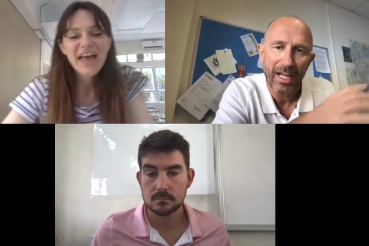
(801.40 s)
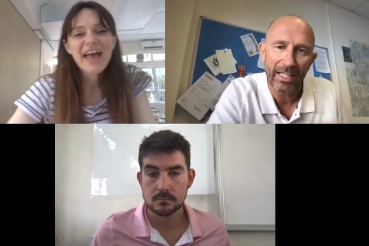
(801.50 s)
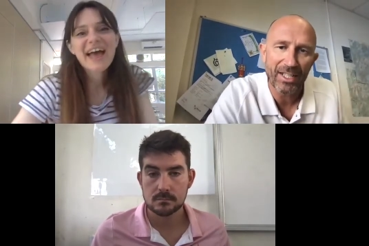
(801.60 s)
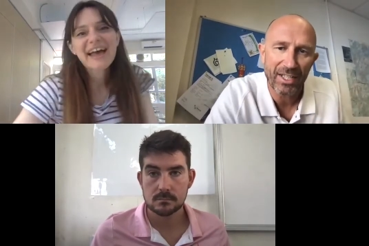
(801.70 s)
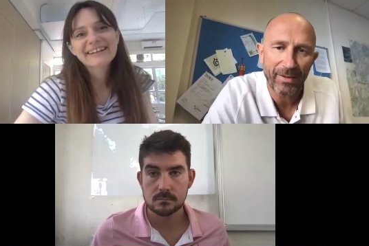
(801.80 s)
Speaker 1: a
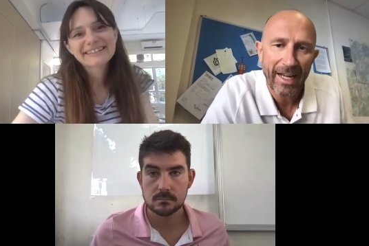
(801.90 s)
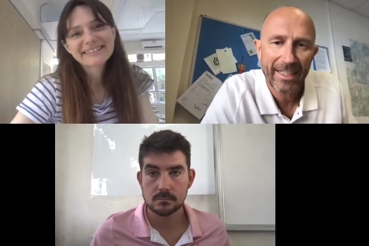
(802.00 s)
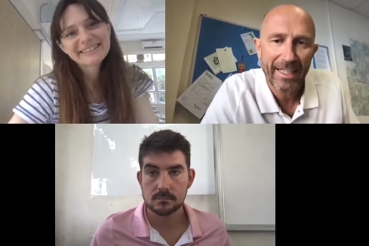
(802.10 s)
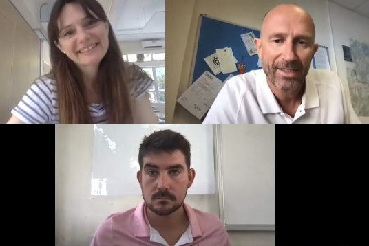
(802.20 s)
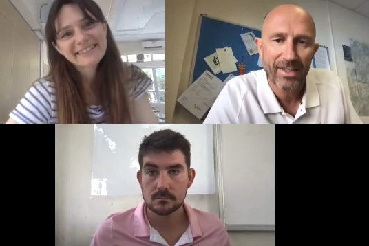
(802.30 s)
list of
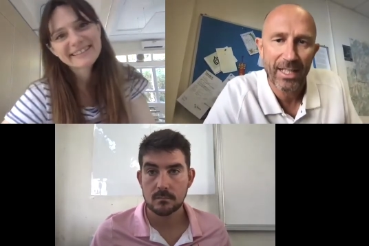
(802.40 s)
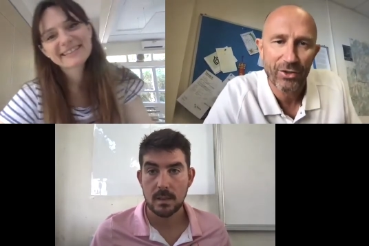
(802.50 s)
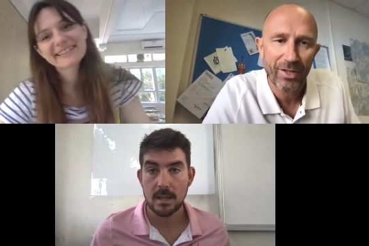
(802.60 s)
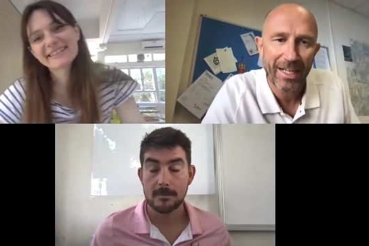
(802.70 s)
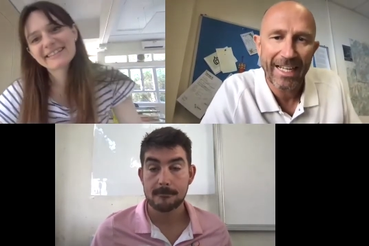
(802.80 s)
18th
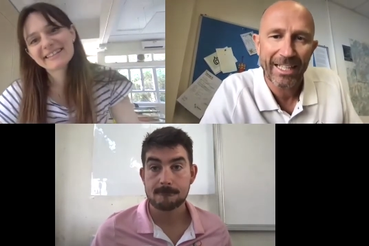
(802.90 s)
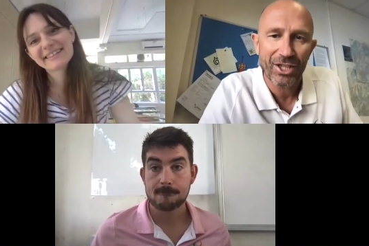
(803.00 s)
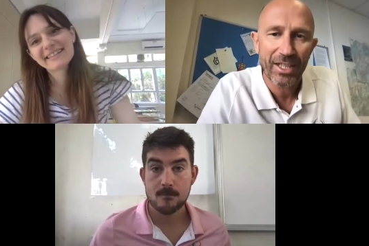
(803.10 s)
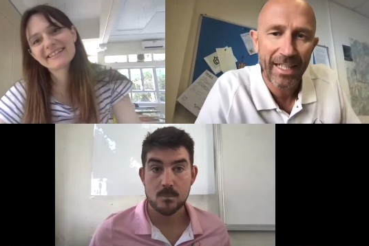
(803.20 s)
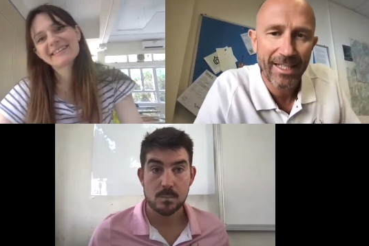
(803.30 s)
century
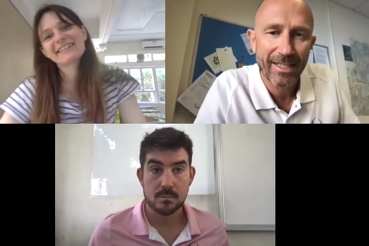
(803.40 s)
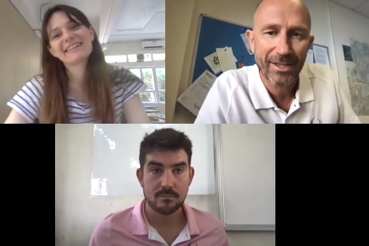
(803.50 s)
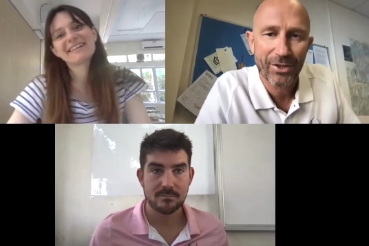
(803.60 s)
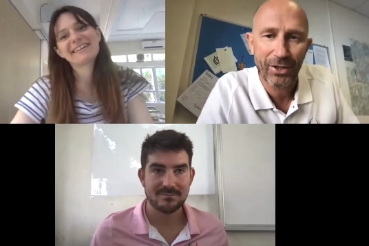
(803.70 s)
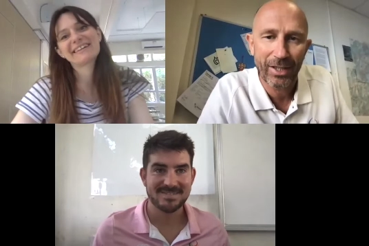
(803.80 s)
English
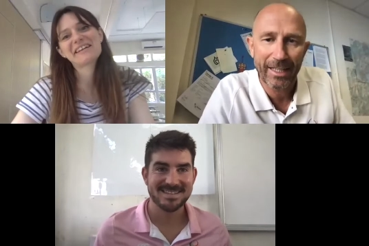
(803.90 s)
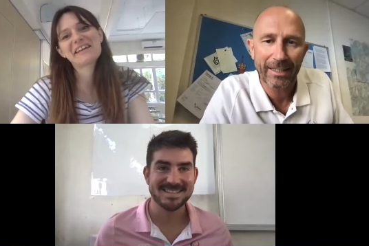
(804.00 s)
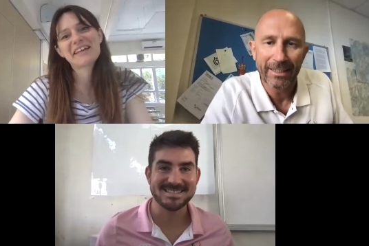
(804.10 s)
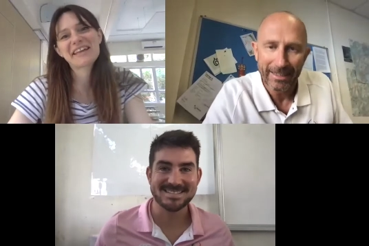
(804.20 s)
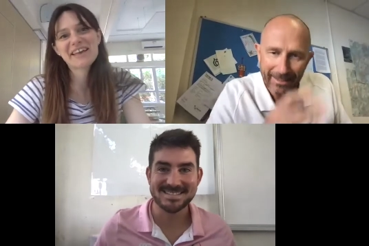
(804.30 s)
classics
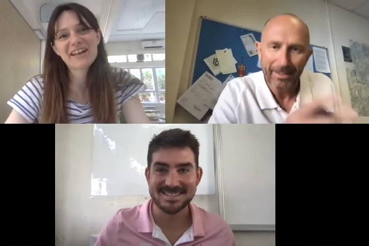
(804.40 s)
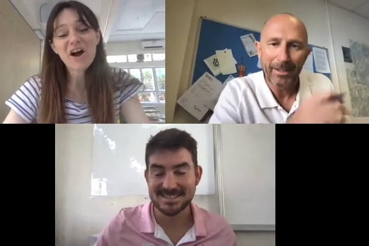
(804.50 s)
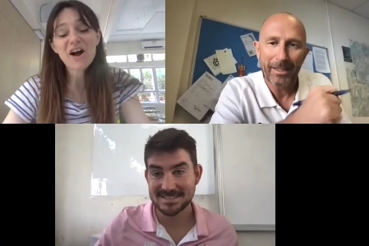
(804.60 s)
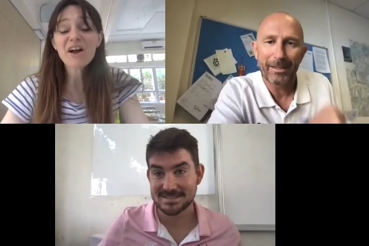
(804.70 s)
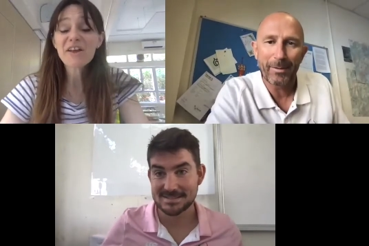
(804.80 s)
earlier.
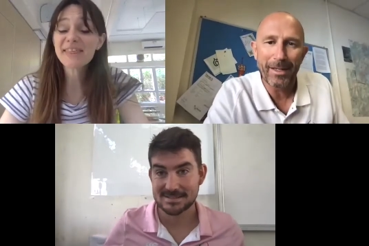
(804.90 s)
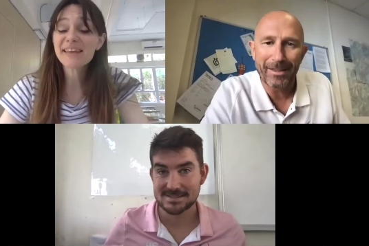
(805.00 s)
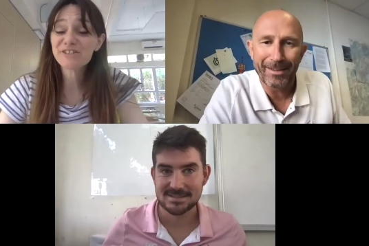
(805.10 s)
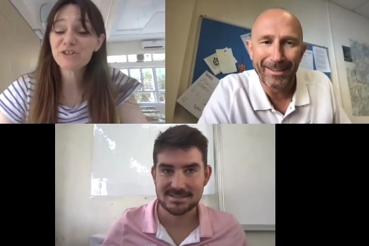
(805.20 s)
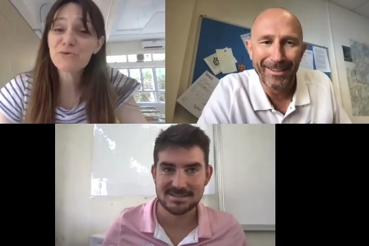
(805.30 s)
Speaker 2: I, I
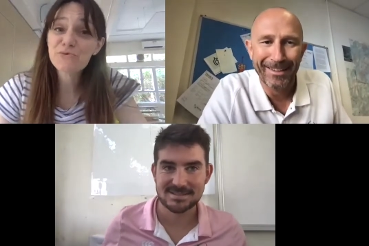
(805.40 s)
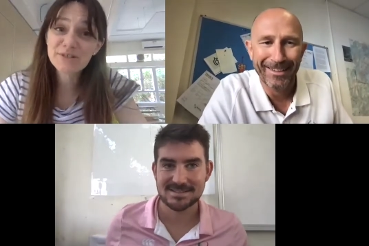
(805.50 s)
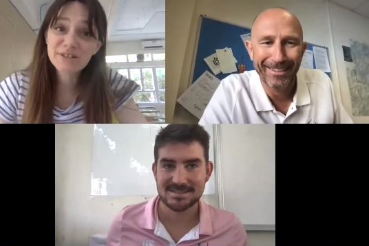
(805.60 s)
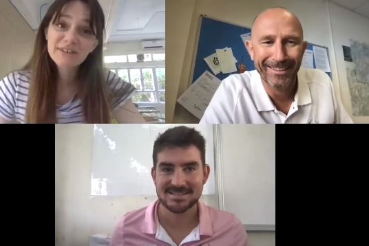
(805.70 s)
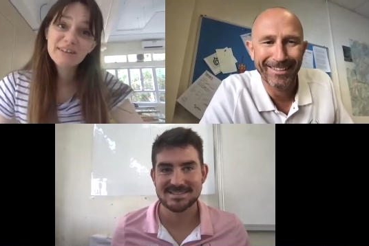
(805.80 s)
think don't
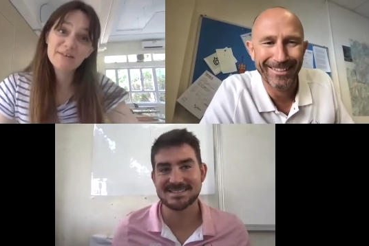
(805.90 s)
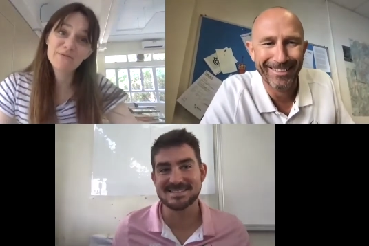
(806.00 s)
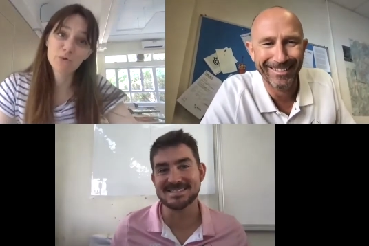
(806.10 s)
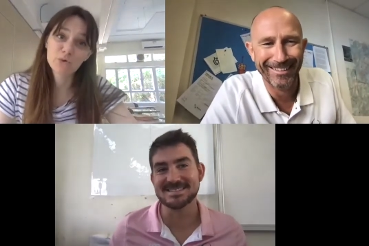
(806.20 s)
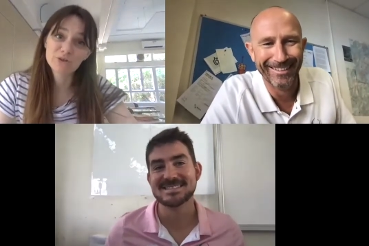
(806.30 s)
give mm-hmm.
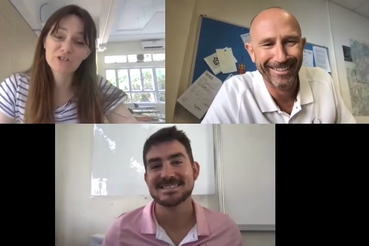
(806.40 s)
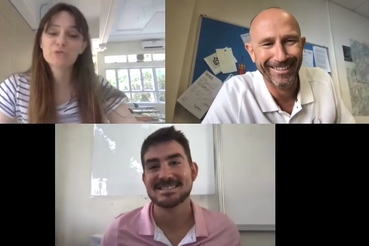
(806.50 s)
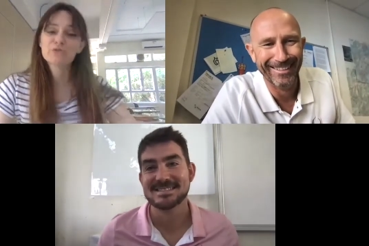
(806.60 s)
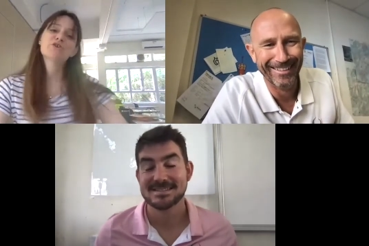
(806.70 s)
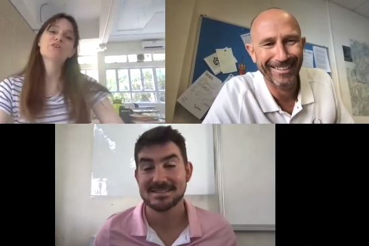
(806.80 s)
your
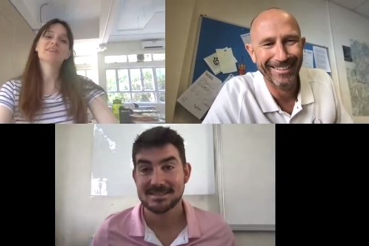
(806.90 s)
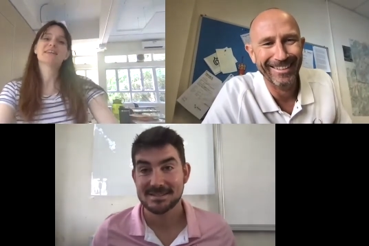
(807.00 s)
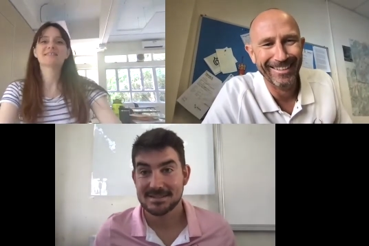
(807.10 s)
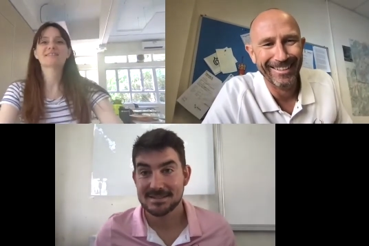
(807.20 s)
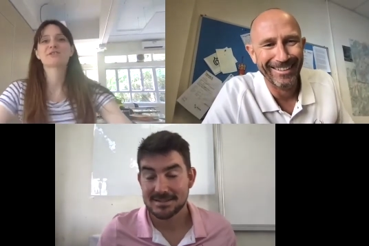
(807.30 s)
children
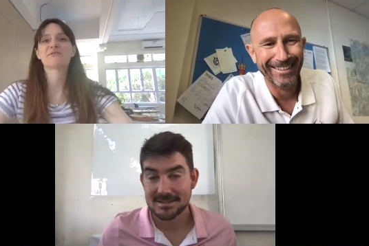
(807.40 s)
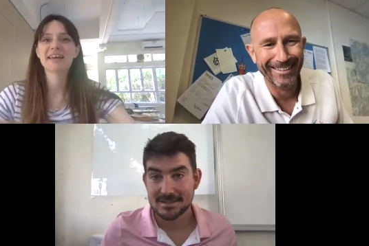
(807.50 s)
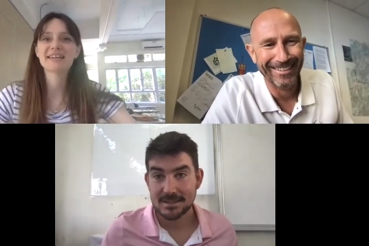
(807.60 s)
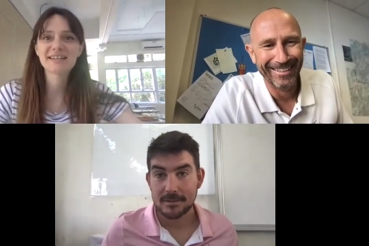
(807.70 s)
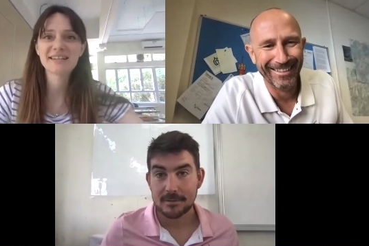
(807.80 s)
lists of
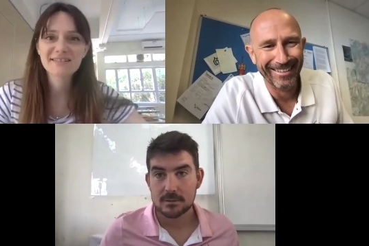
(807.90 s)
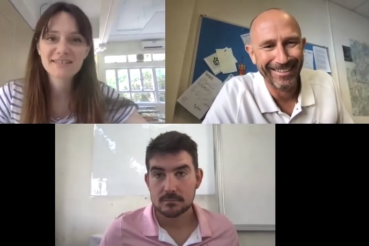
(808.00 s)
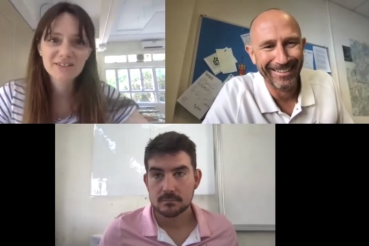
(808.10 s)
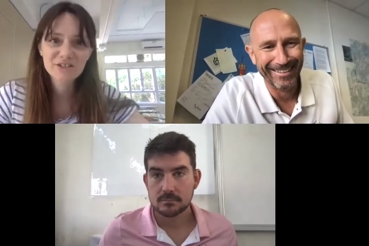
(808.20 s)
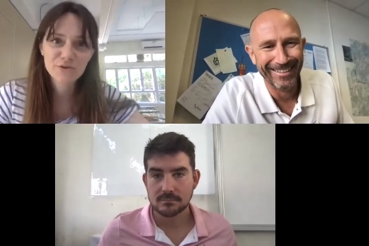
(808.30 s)
18th
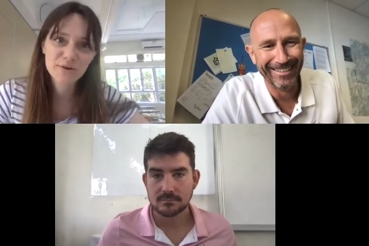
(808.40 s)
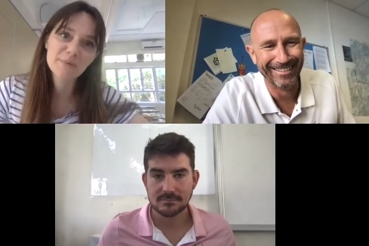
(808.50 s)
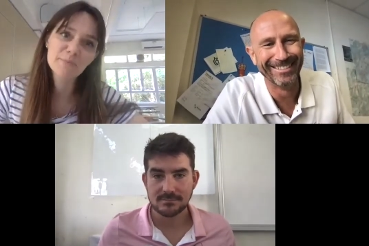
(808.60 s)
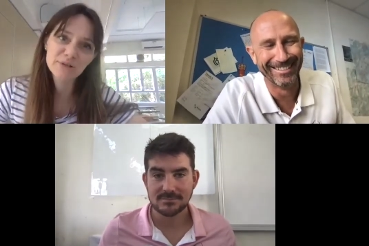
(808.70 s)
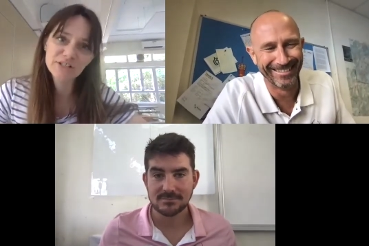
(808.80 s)

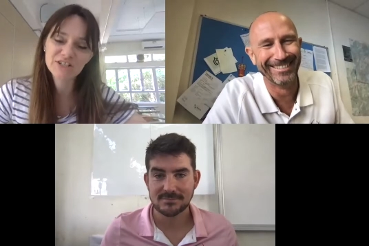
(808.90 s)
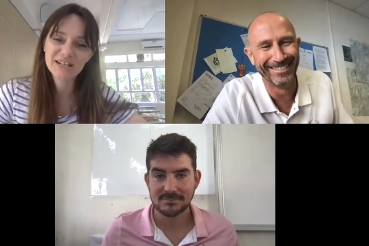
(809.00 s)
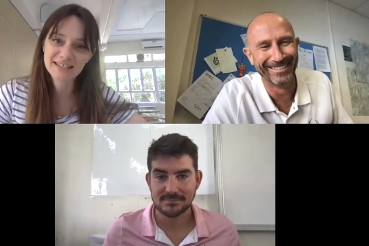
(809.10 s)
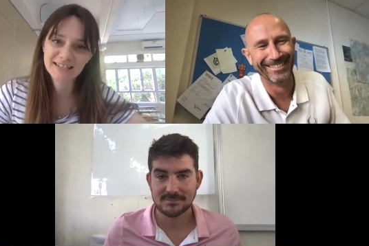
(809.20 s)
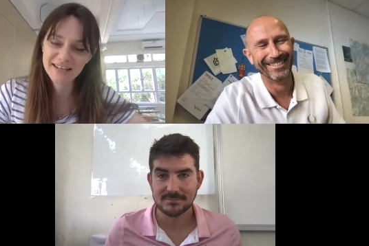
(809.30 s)
century British
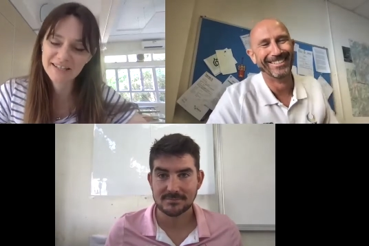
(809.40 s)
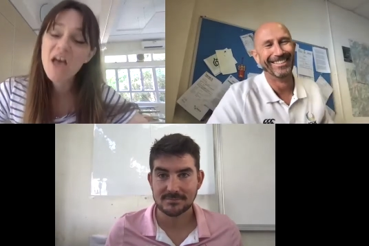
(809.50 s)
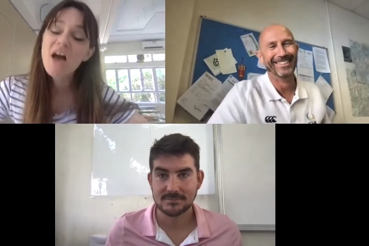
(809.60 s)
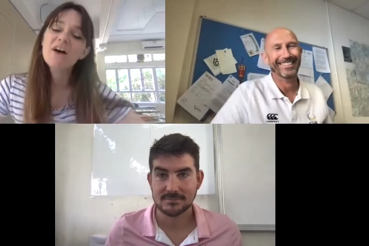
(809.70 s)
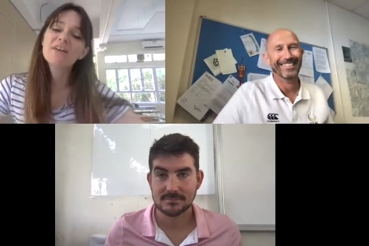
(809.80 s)
classics.
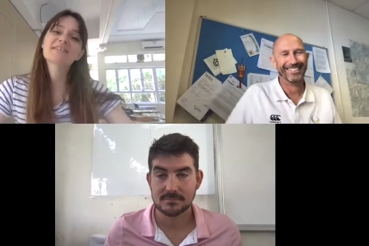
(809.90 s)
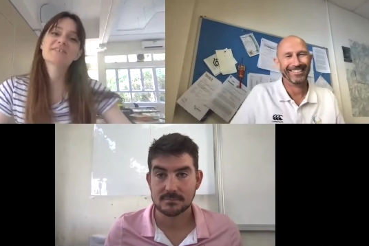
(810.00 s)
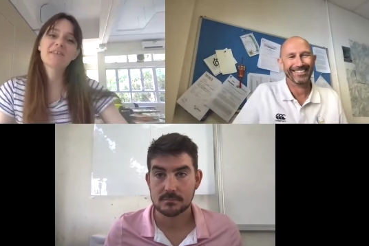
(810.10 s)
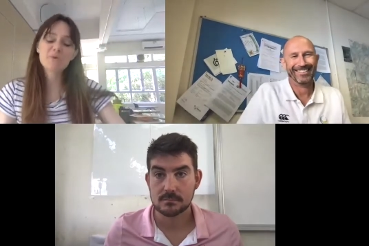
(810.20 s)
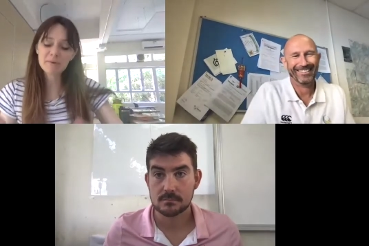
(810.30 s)
I think so.
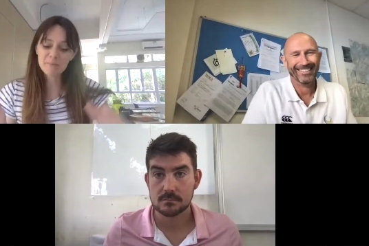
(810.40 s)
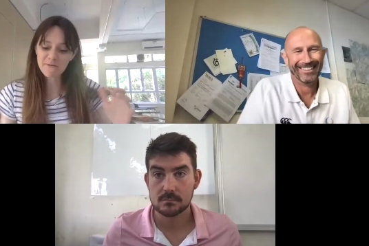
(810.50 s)
That would be my